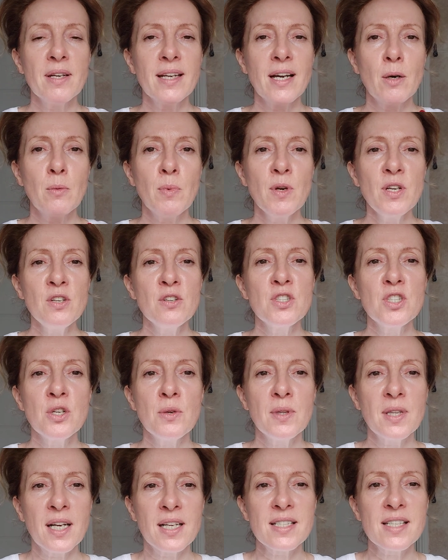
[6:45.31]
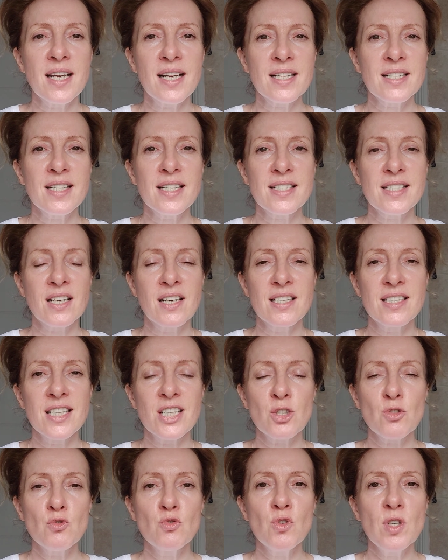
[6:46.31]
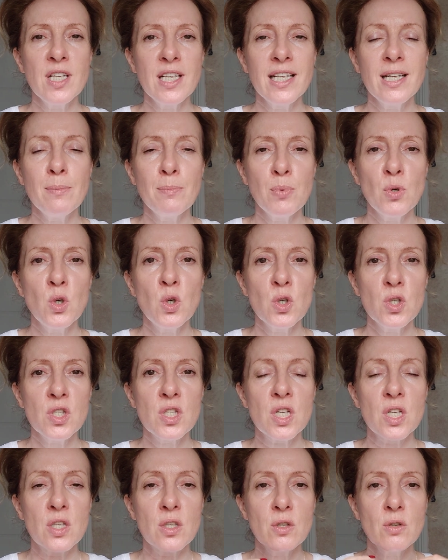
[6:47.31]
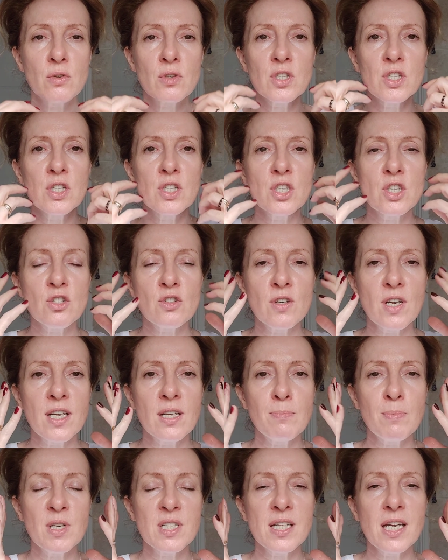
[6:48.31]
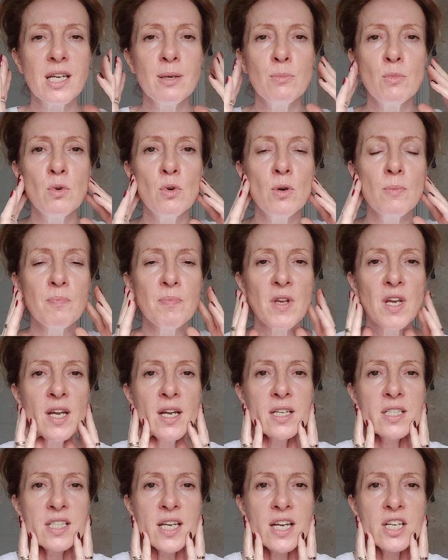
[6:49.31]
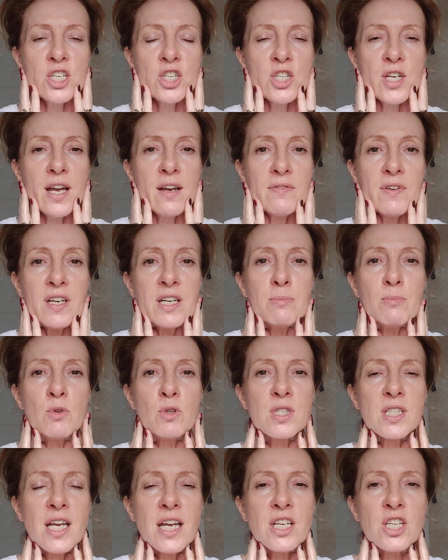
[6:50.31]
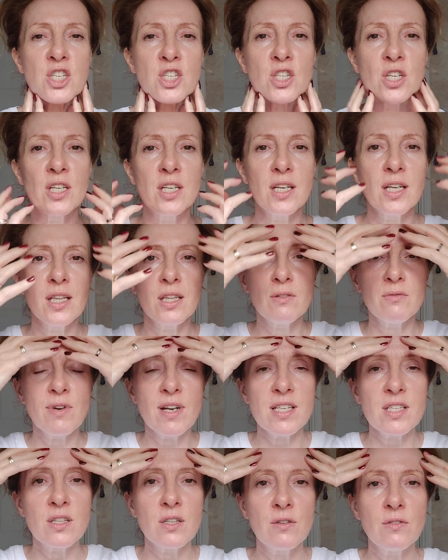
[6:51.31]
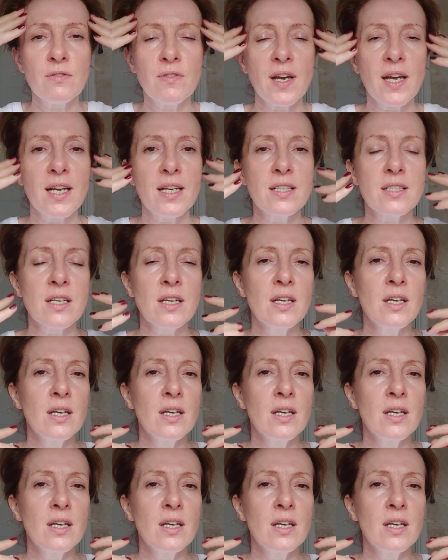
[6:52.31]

Now, when you're doing that exercise, it's really important not to have any more tension in the rest of the face.